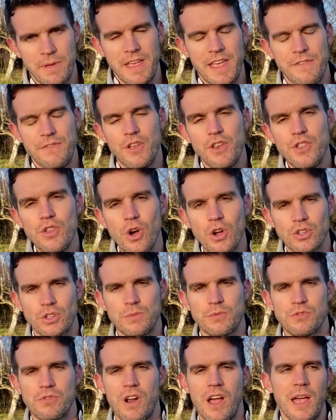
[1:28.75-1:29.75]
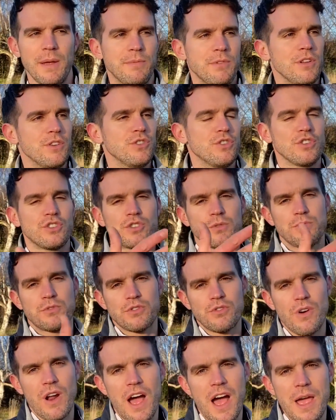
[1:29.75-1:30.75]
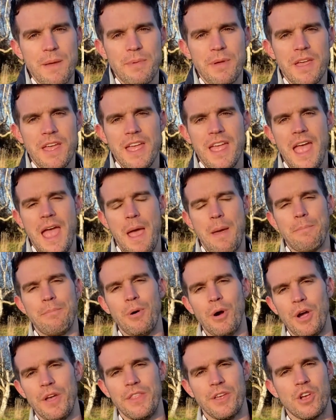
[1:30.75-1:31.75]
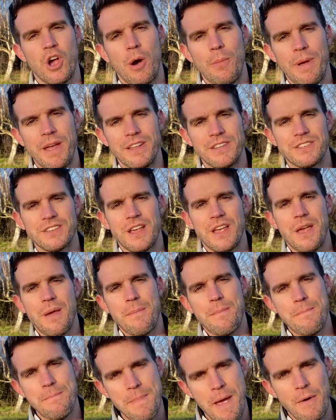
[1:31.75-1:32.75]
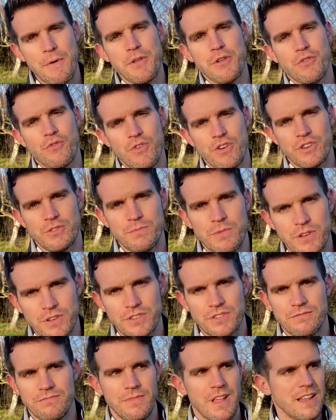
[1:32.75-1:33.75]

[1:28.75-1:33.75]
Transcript: If you're not subscribed, just subscribe and put in the comments, Merry Christmas.